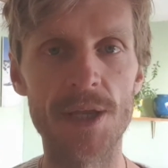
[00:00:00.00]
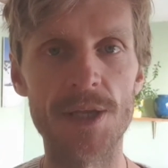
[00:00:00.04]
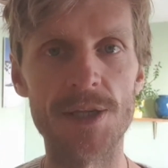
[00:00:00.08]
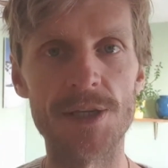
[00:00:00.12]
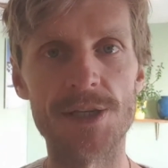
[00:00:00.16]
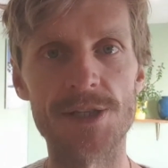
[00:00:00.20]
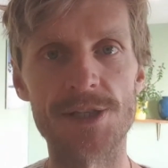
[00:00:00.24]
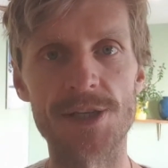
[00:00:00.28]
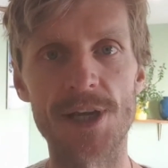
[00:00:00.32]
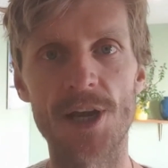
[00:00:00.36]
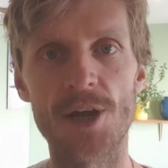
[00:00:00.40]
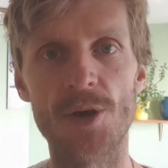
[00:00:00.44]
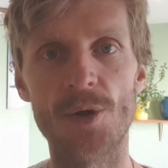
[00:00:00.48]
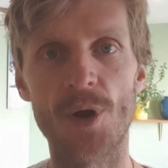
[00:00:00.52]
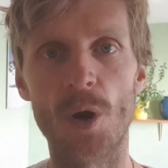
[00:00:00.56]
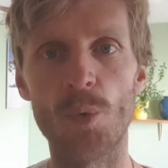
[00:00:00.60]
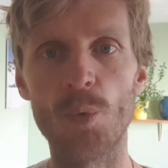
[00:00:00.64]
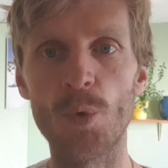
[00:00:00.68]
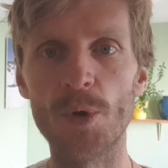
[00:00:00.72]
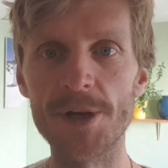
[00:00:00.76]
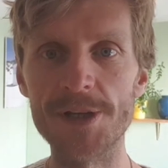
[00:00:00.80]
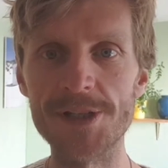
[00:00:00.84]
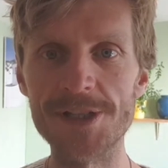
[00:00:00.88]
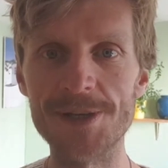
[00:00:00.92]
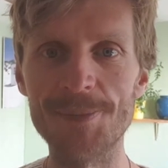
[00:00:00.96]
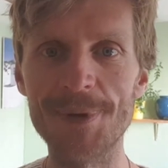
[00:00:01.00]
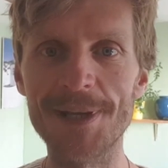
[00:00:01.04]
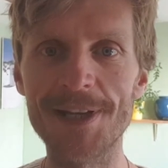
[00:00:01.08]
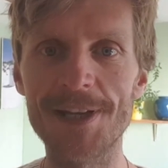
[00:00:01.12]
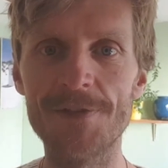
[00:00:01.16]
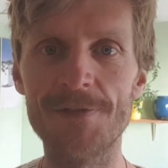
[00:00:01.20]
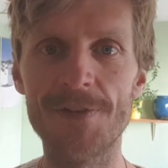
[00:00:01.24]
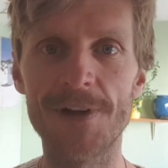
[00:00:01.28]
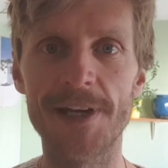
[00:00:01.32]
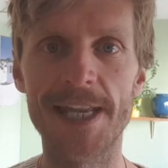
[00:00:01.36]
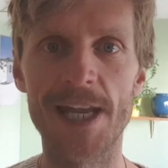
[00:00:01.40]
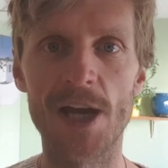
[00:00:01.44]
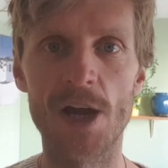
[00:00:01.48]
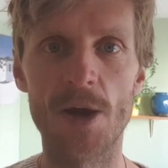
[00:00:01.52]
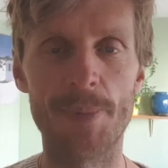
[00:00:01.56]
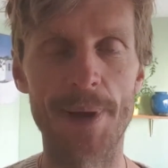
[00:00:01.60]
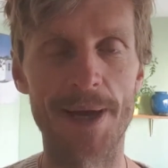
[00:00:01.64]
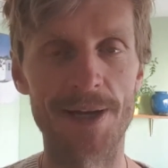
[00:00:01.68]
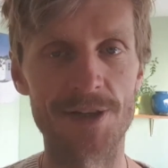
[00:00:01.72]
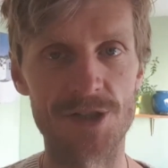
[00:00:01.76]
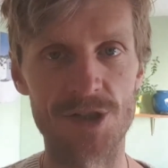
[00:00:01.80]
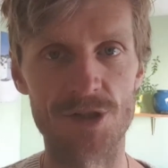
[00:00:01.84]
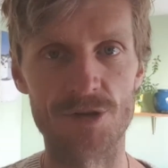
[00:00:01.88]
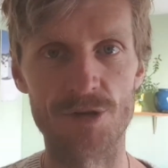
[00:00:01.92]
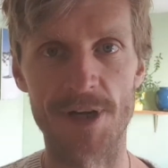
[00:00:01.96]
So I wanted to make a video
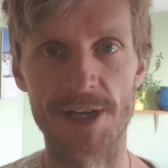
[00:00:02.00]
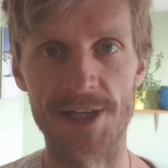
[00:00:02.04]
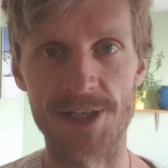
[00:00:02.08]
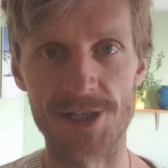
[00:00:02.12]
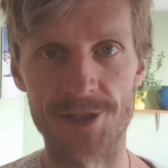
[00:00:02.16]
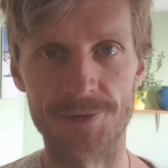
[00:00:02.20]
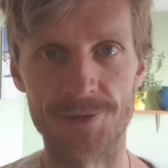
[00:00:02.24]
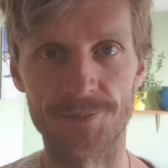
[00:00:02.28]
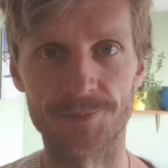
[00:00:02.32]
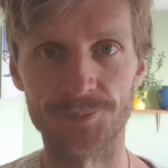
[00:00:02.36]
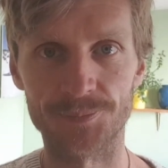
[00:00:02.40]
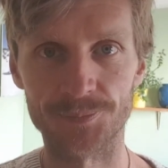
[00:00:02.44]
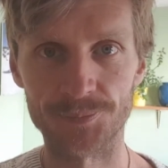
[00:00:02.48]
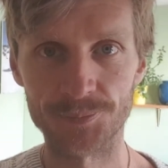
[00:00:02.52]
about stress,